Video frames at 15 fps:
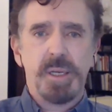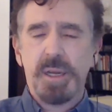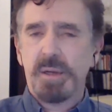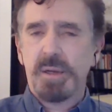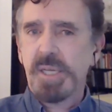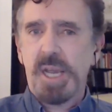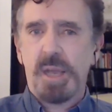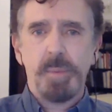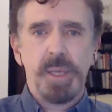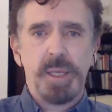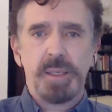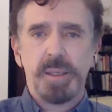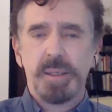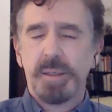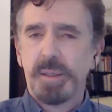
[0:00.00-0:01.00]
Here, tell
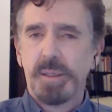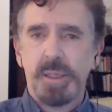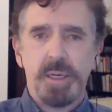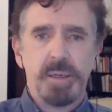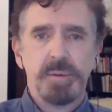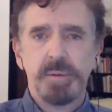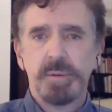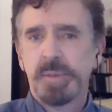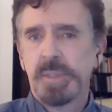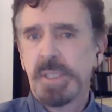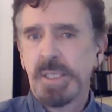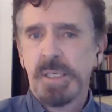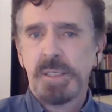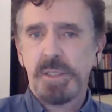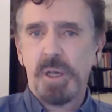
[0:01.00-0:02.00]
me,
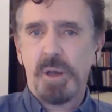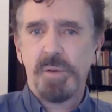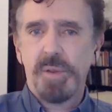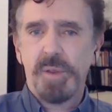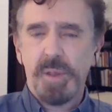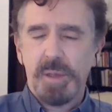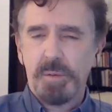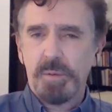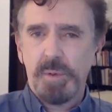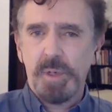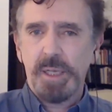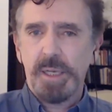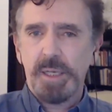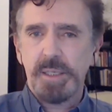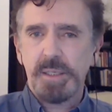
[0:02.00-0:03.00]
So it
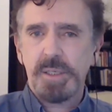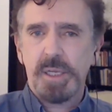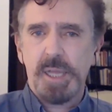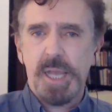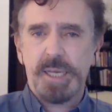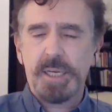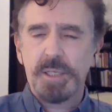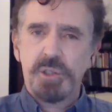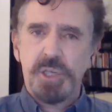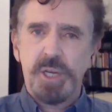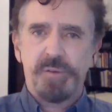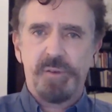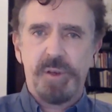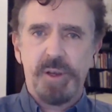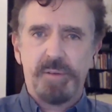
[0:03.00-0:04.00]
really is like a
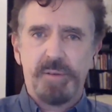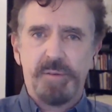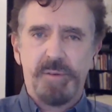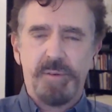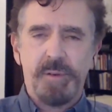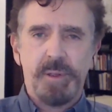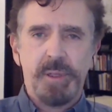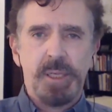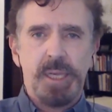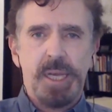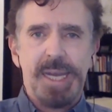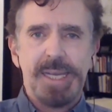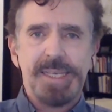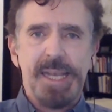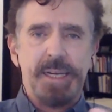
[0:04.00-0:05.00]
shift of
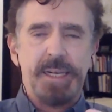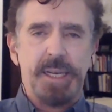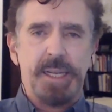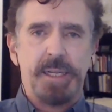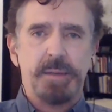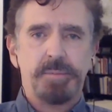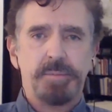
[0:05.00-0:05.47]
identity.